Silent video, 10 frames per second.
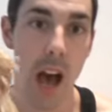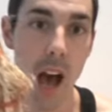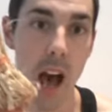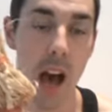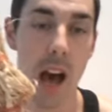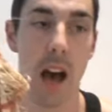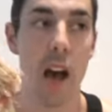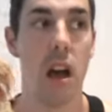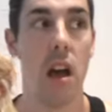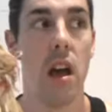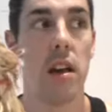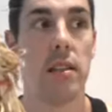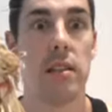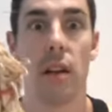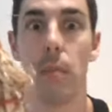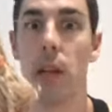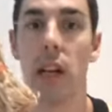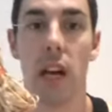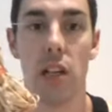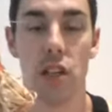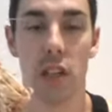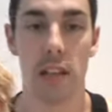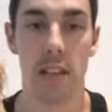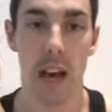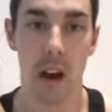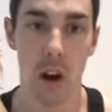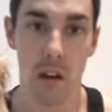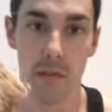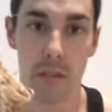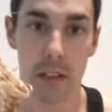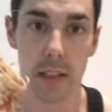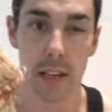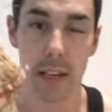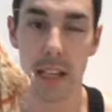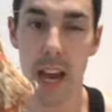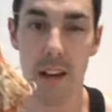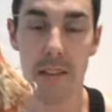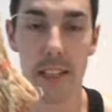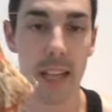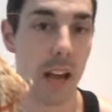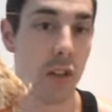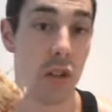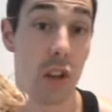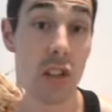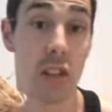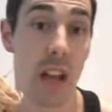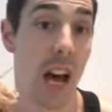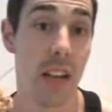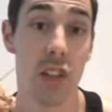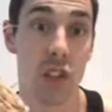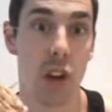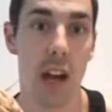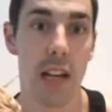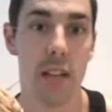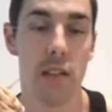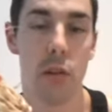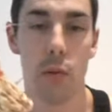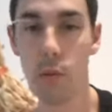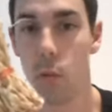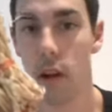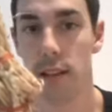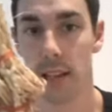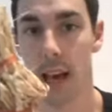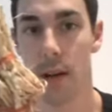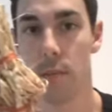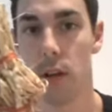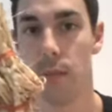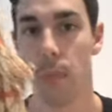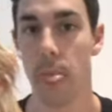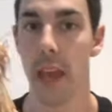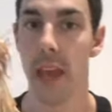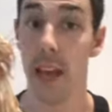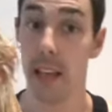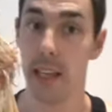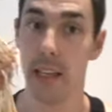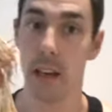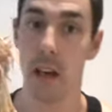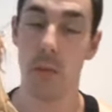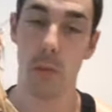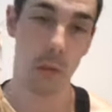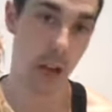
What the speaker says: our supplications, our offerings, and he carries our desires that we want to happen. He will